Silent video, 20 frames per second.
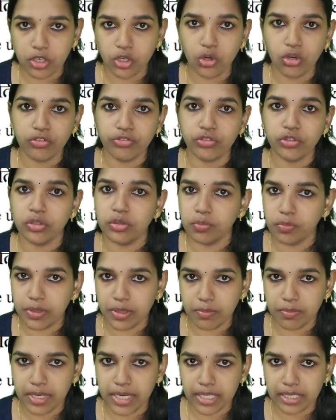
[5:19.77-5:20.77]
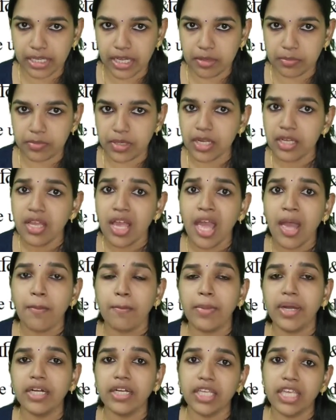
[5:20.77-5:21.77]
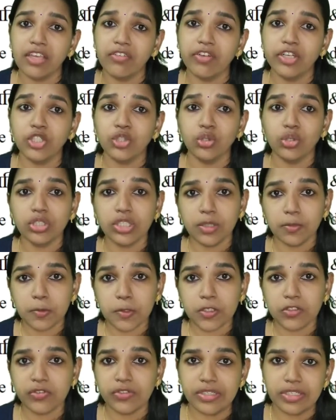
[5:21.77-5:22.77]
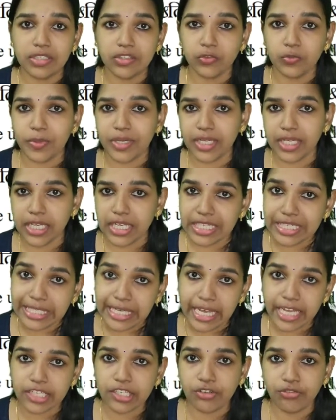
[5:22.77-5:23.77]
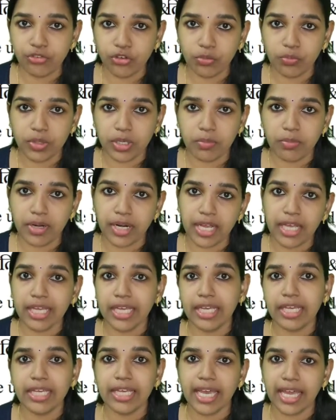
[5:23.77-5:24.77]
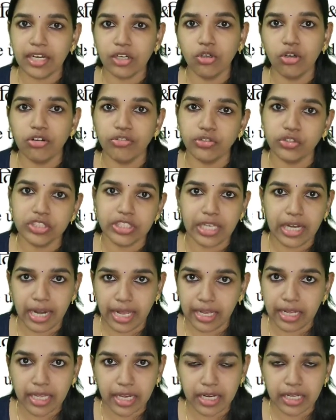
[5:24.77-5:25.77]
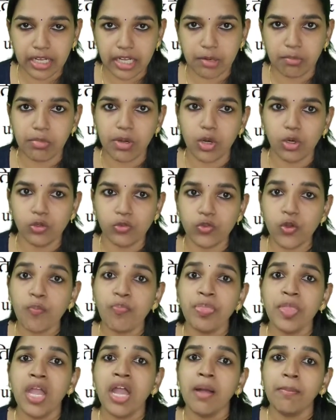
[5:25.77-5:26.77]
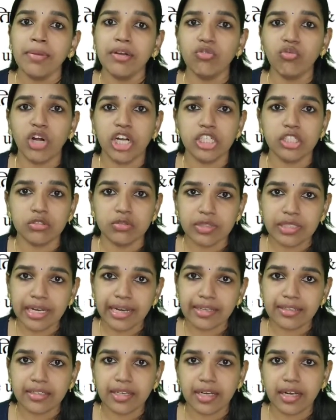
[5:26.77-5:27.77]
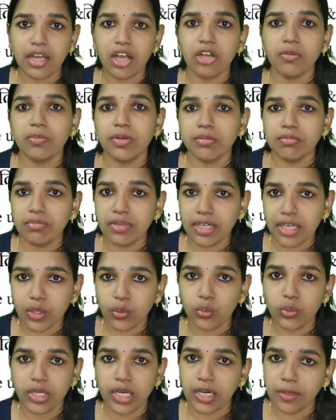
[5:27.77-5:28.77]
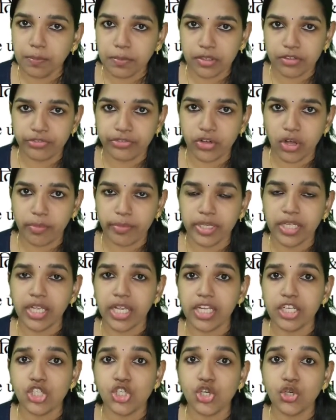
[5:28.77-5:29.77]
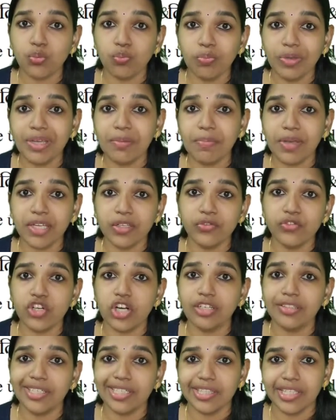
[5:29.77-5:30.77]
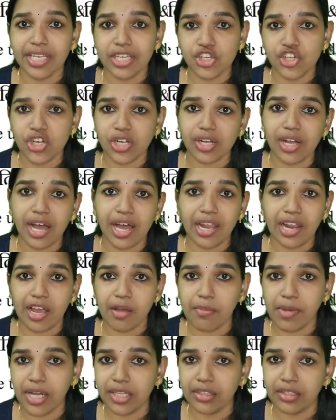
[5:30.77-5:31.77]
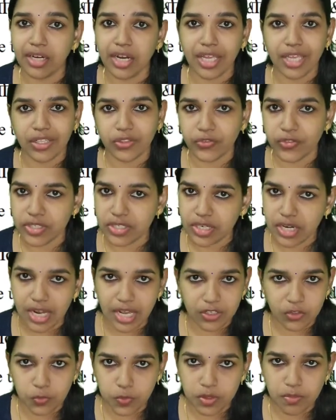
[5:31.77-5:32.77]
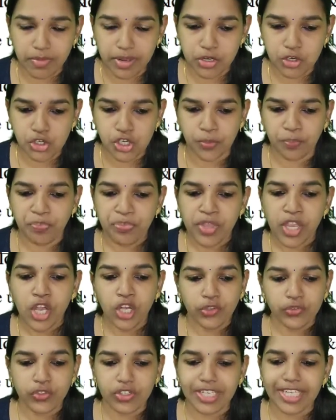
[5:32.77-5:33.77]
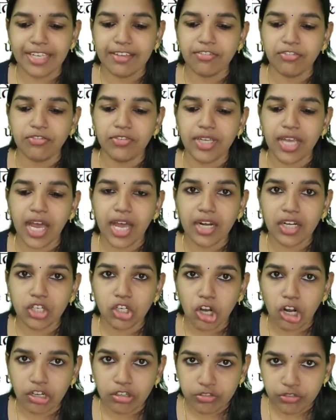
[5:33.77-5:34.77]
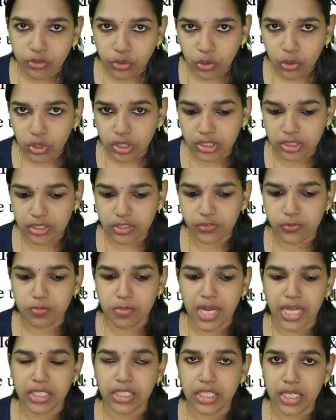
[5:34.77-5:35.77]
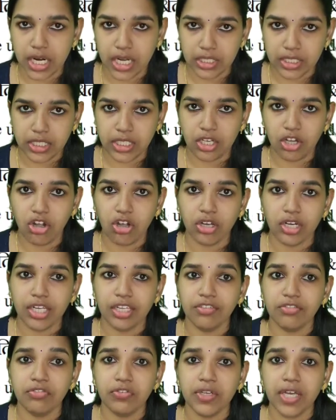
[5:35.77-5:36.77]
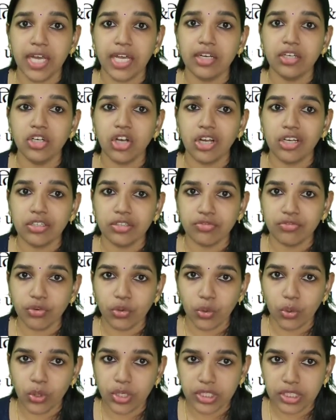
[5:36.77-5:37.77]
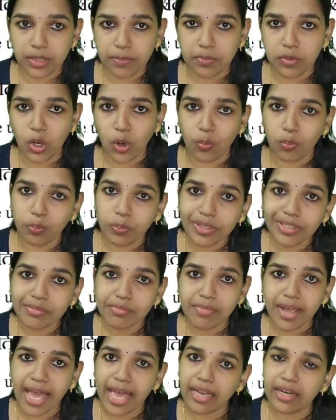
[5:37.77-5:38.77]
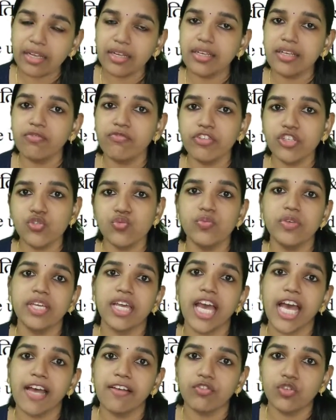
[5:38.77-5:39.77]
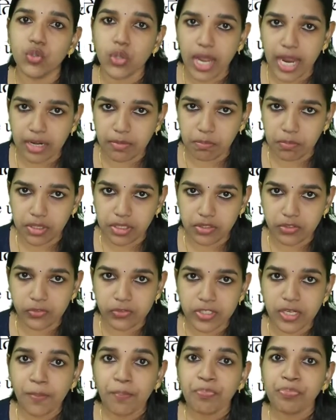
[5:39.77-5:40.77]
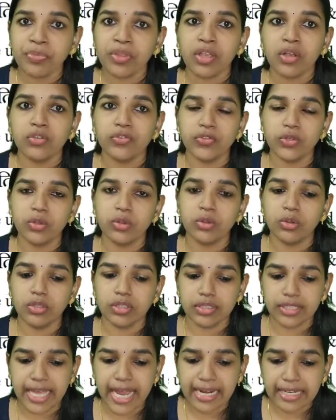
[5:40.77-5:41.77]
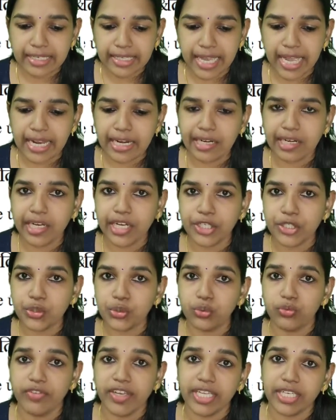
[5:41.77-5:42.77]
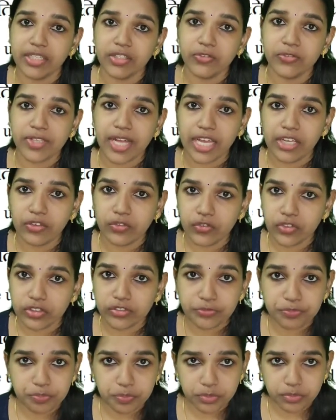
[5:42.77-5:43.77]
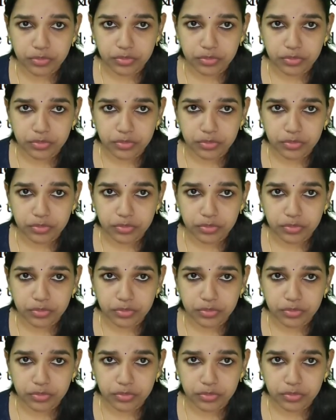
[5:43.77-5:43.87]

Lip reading: go for Brahmana Karma. But even though the person is being indicated for Brahmana, he can go for the Lankhana Karma also. But whatever Lankhana or Brahmana we are performing, it should be based on the Desha, Kala, Matra, etc. has been mentioned. So if we are not following this Matradi, or if we are not following the proper manner in which we have to administer, so that can lead to various kinds of